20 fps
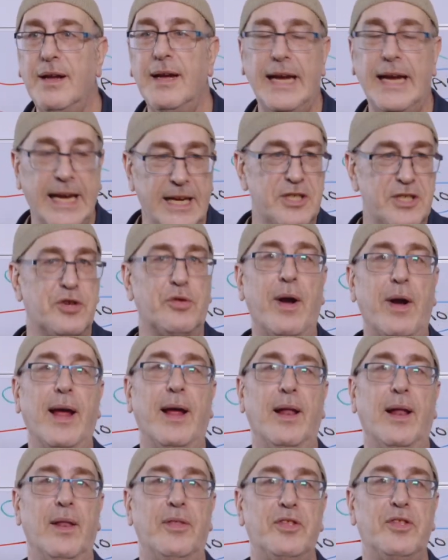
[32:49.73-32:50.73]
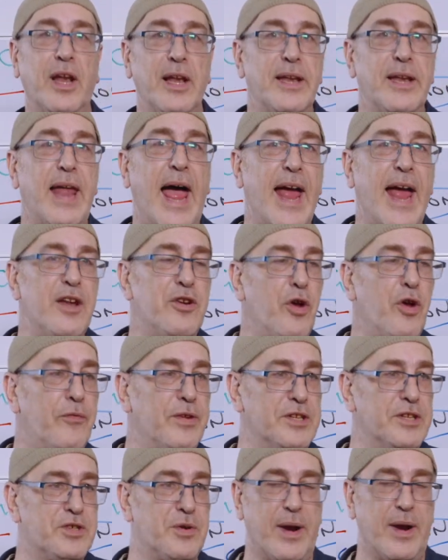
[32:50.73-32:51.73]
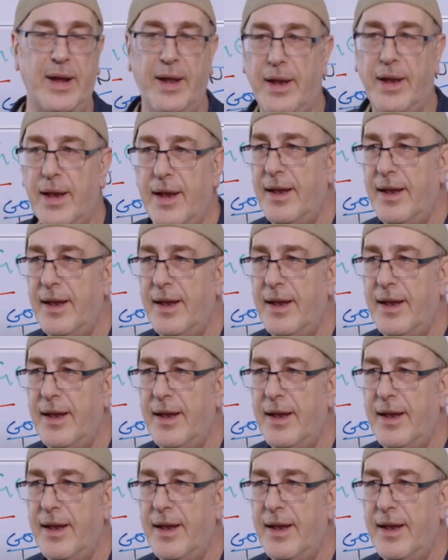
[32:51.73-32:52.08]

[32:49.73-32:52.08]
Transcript: Israel, the land of Israel.